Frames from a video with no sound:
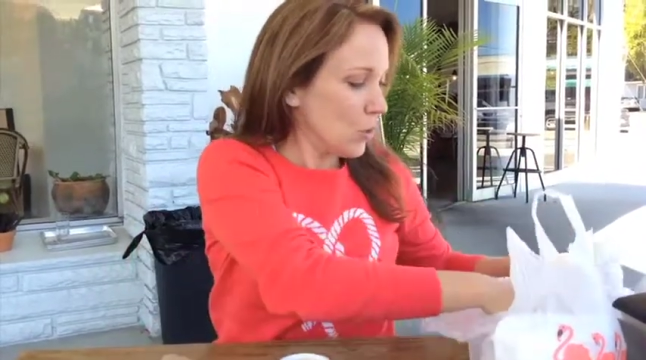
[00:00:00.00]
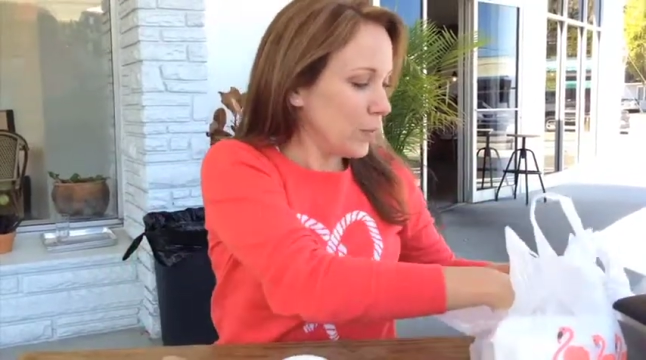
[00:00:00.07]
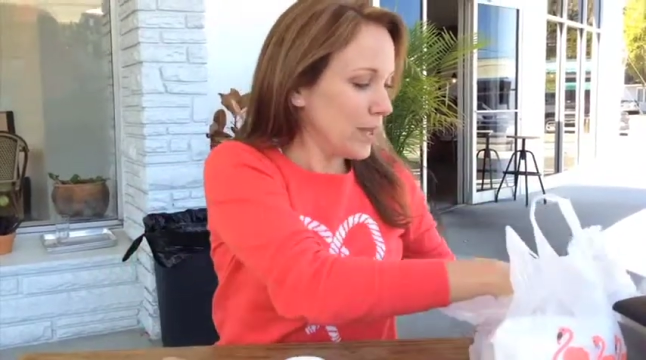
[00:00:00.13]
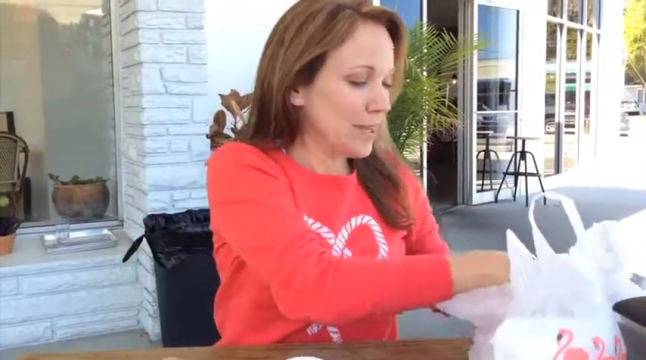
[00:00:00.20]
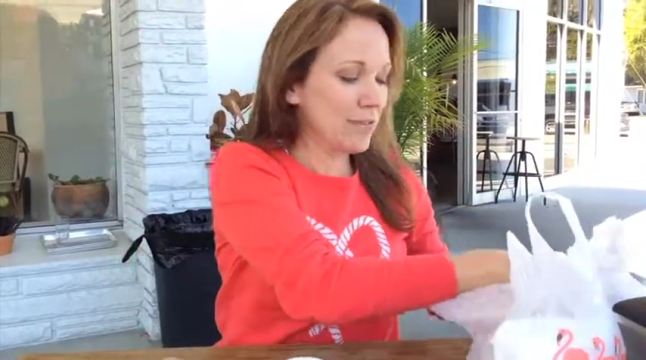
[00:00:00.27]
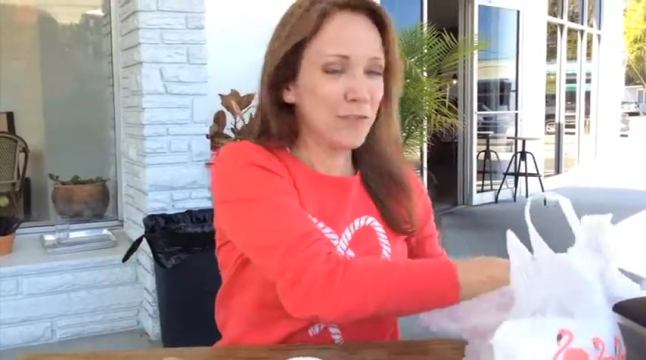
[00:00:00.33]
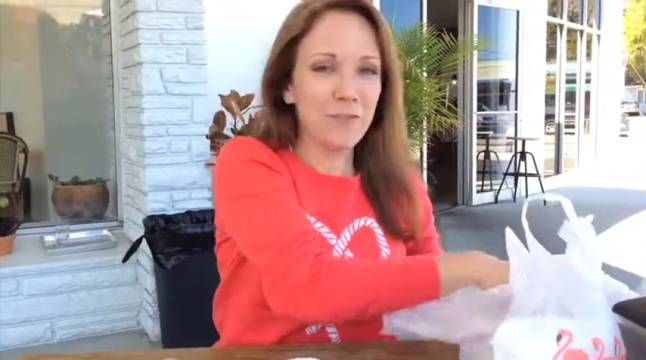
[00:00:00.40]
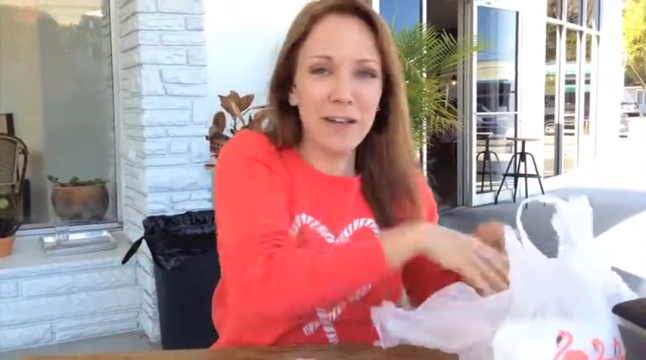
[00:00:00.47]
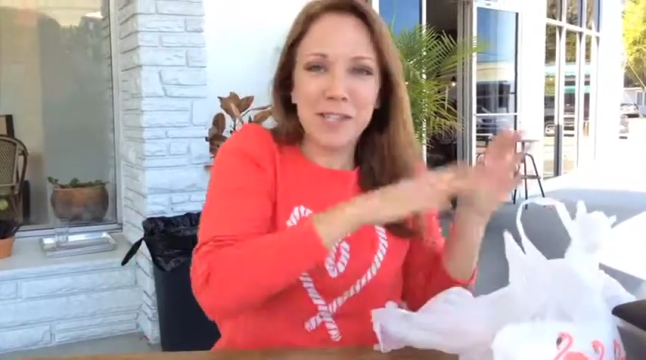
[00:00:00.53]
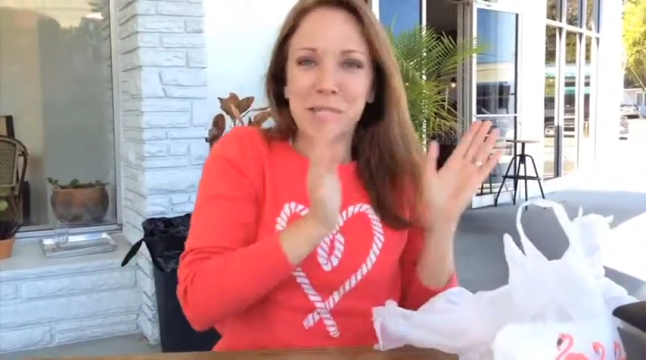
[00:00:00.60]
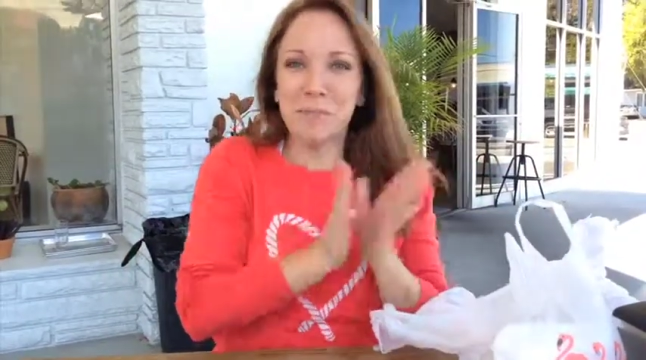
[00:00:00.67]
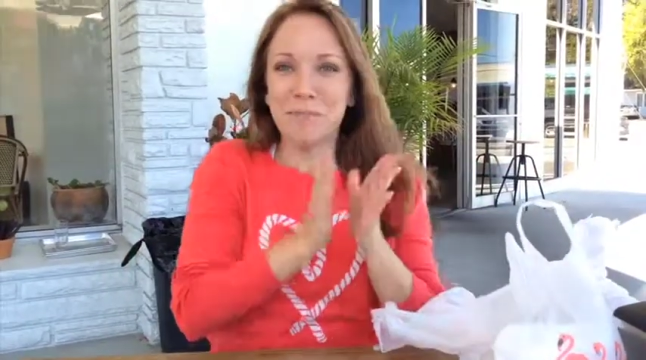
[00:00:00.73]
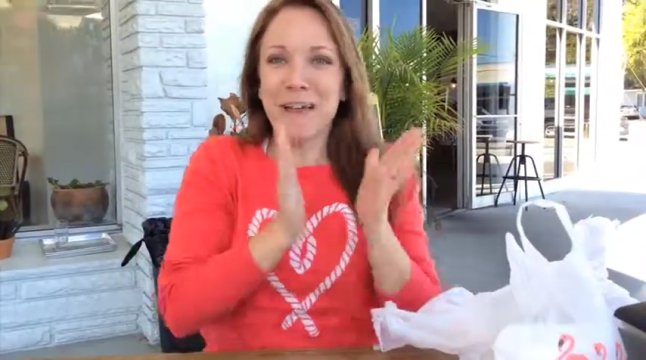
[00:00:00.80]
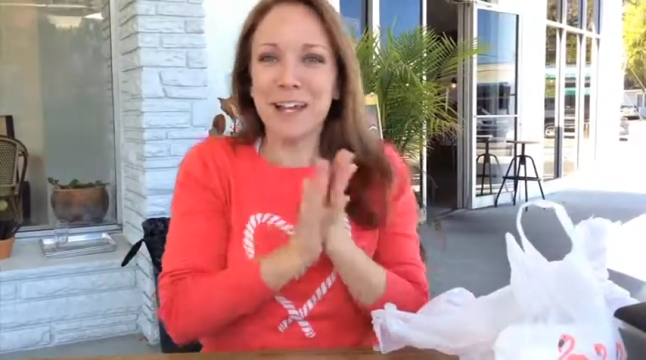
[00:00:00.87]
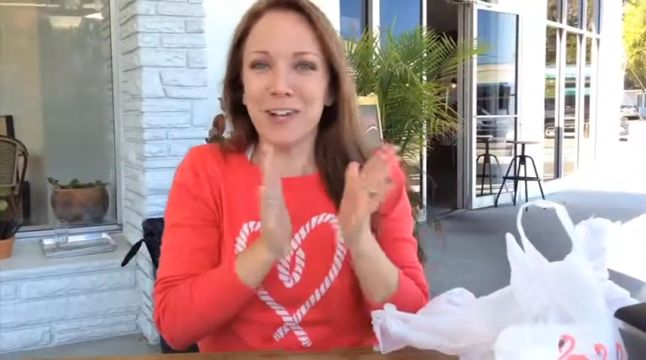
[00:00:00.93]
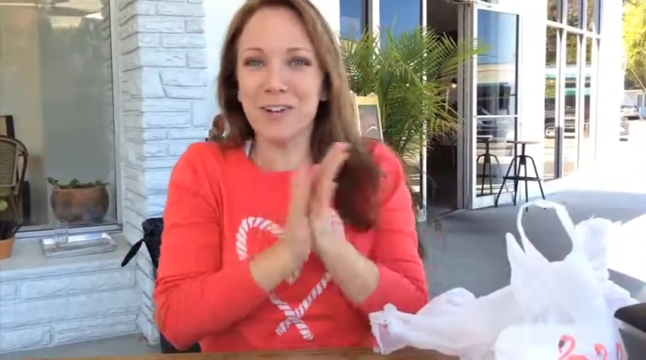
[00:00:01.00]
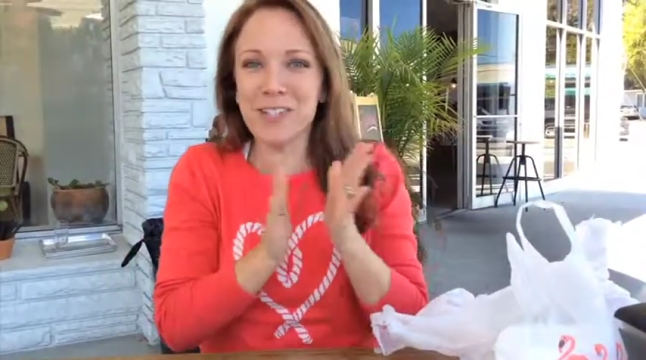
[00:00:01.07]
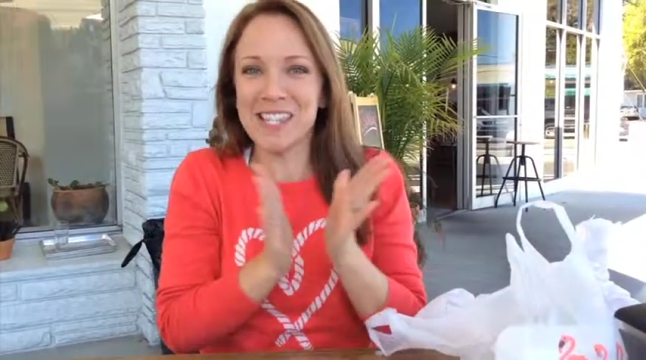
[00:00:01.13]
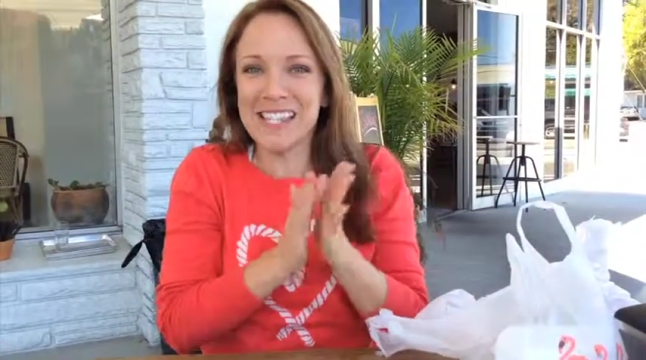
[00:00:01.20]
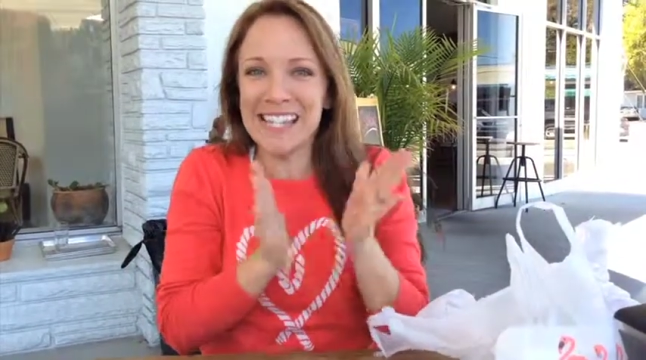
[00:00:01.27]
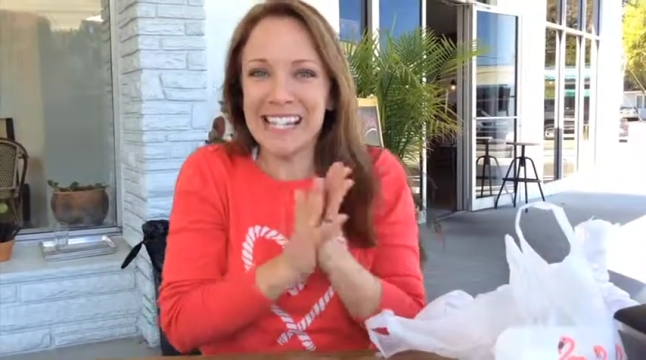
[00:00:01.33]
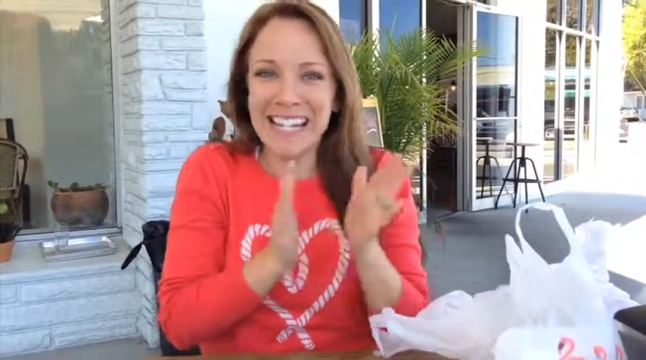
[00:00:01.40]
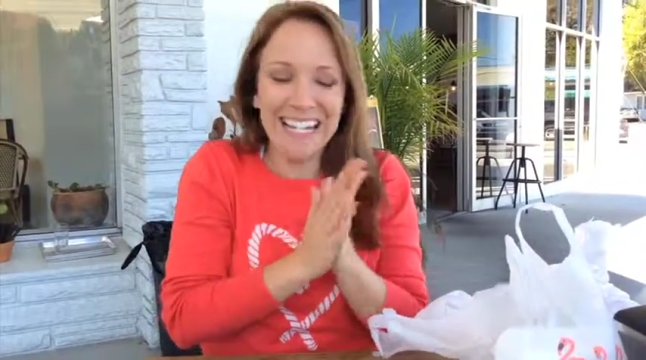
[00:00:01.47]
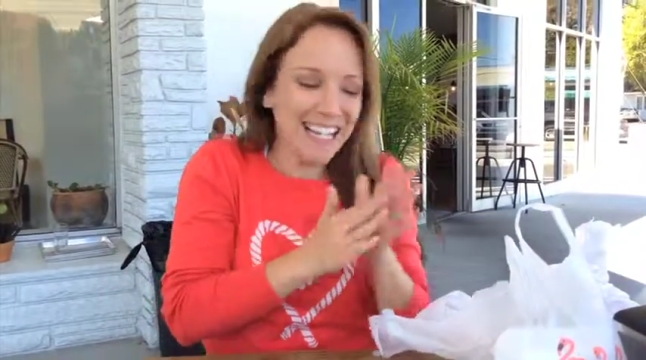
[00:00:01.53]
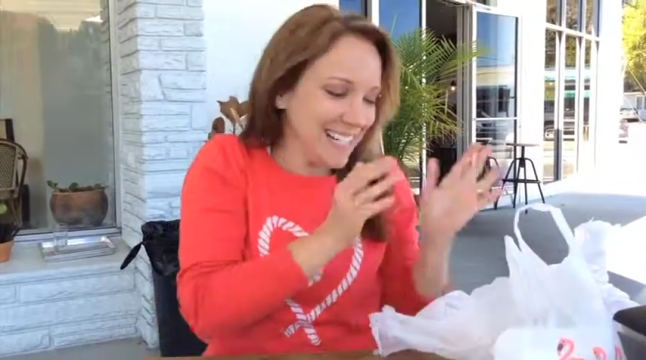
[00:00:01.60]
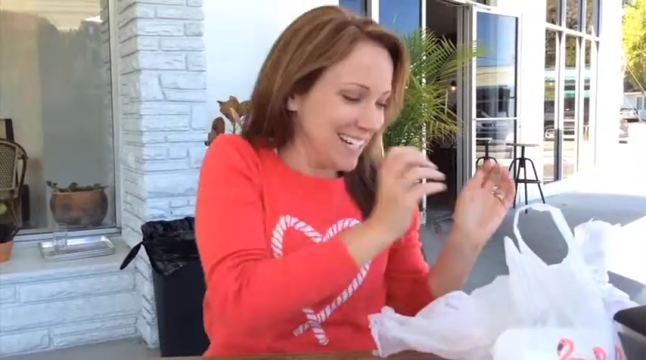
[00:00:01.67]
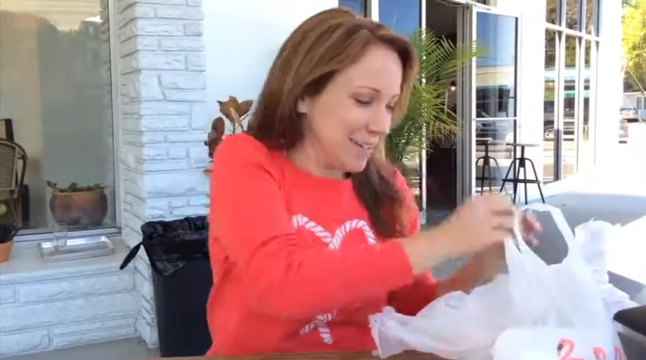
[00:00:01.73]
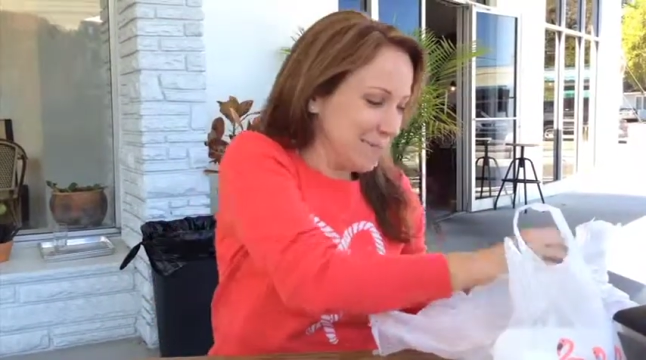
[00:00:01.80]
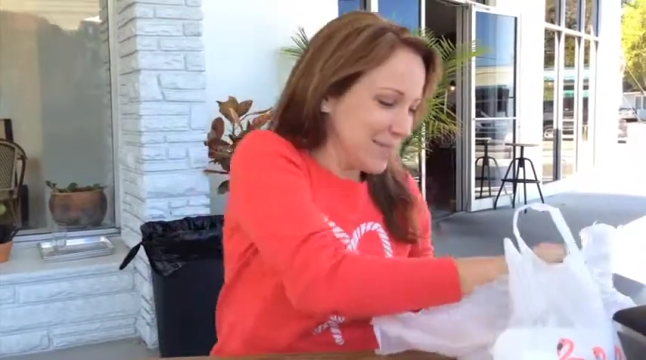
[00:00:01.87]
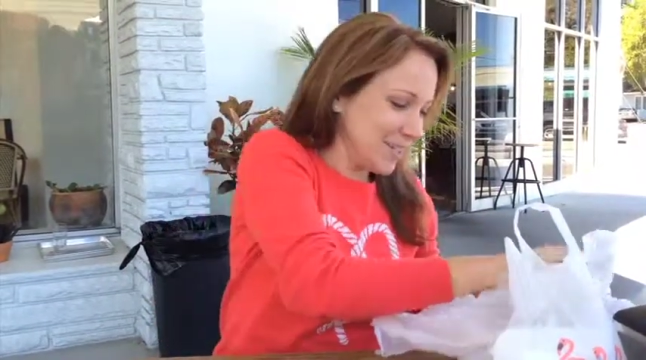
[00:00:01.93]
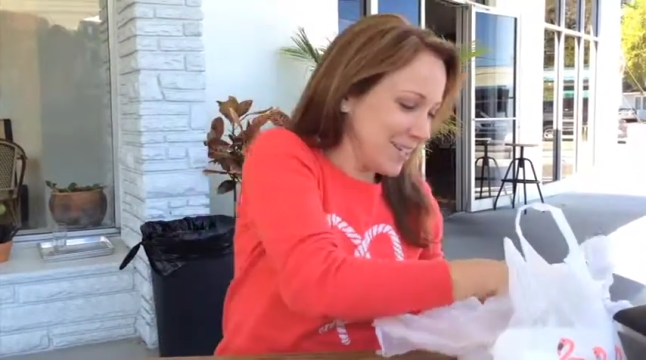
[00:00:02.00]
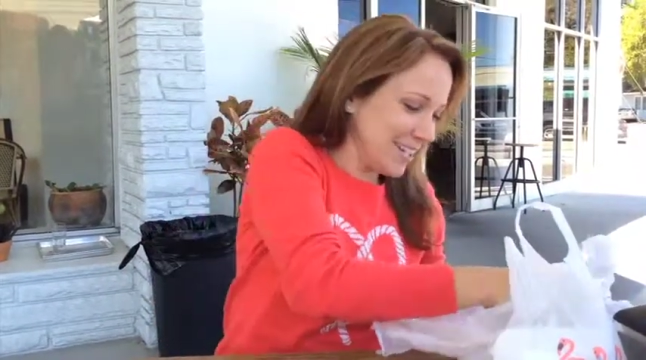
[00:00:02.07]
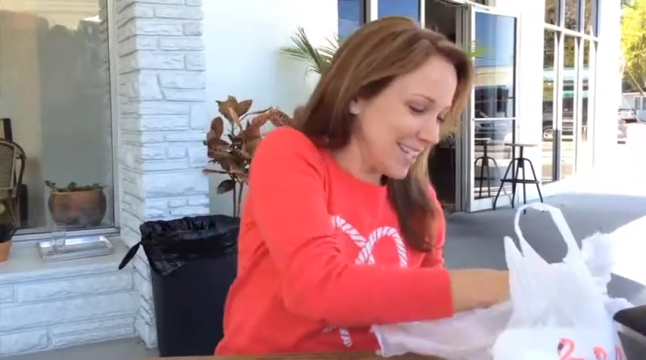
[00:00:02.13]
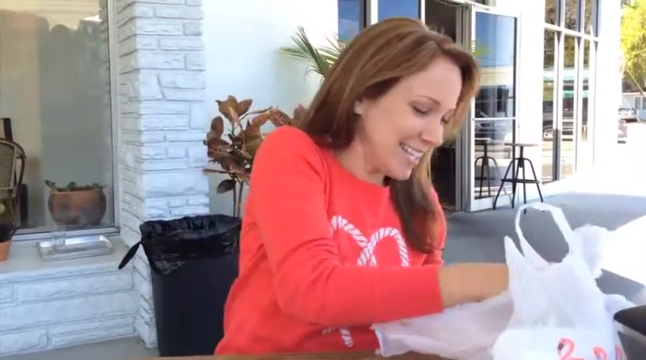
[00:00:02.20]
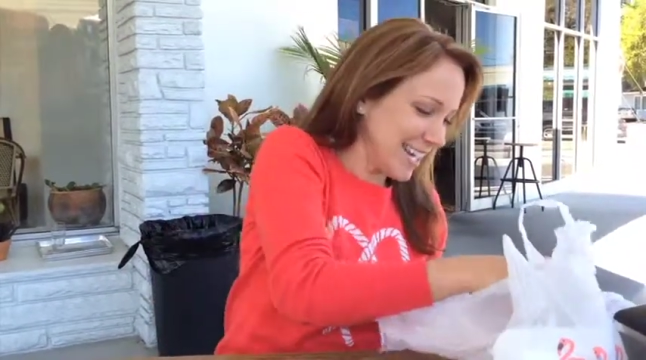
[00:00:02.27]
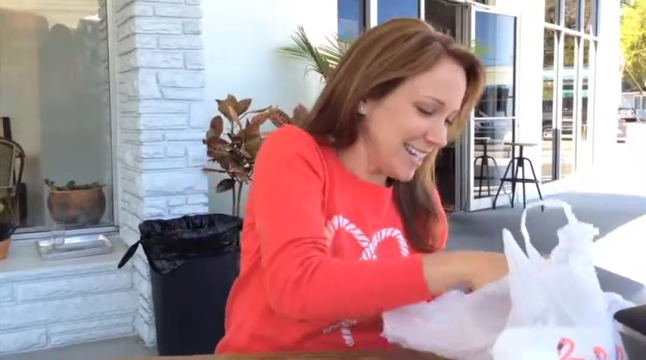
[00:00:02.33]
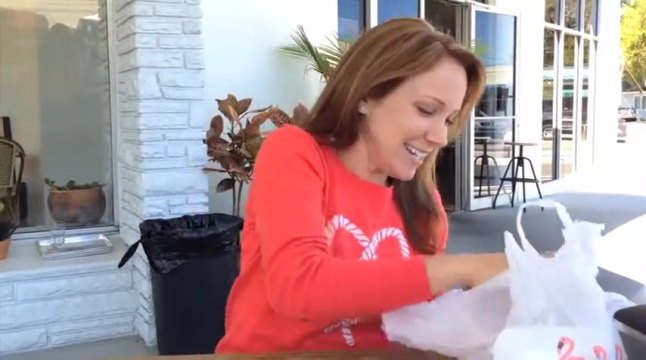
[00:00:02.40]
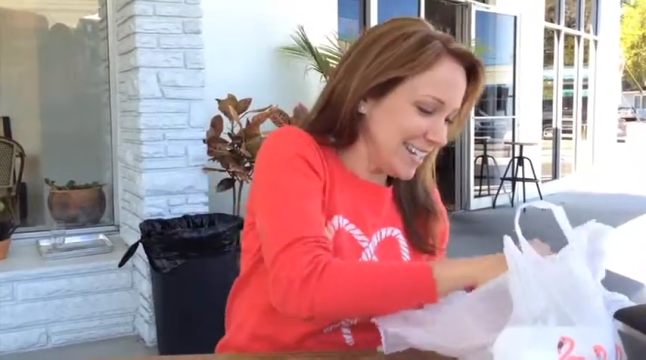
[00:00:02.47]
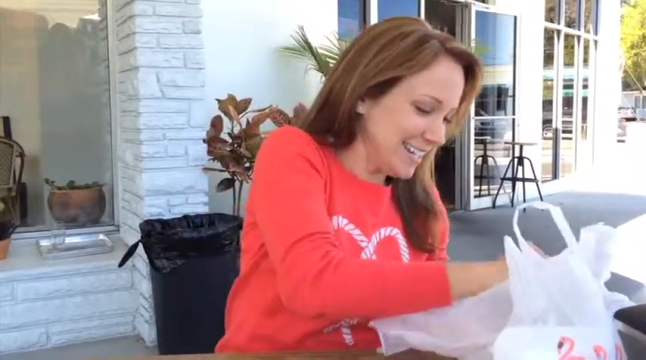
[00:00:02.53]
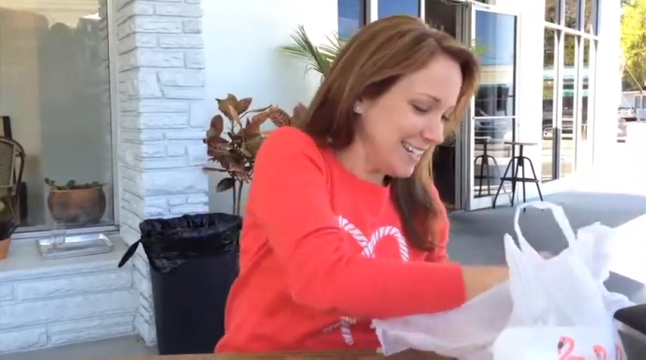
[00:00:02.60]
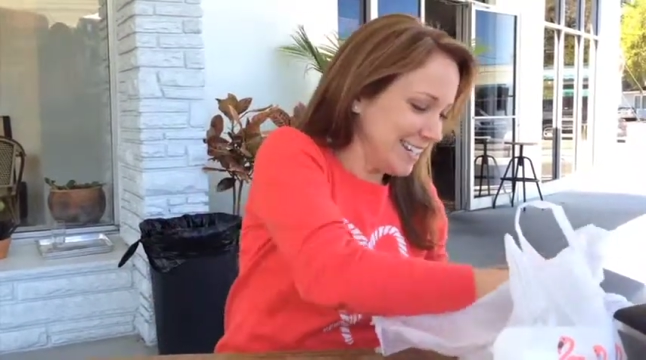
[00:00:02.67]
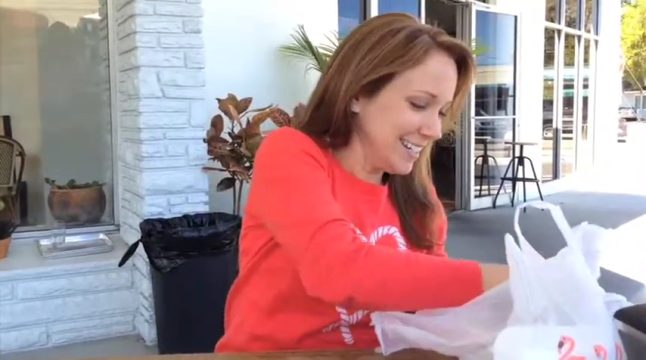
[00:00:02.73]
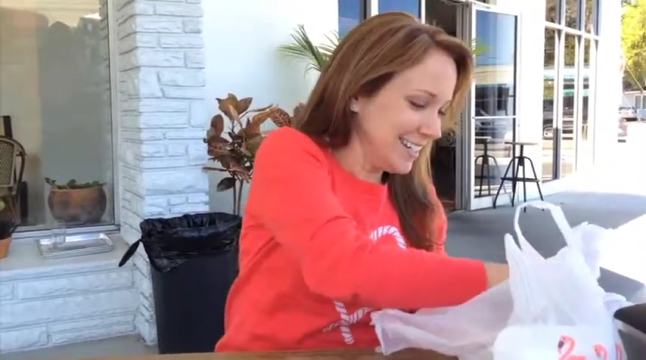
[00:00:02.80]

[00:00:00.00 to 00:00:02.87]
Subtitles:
We even found some mangosteen. I'm so excited.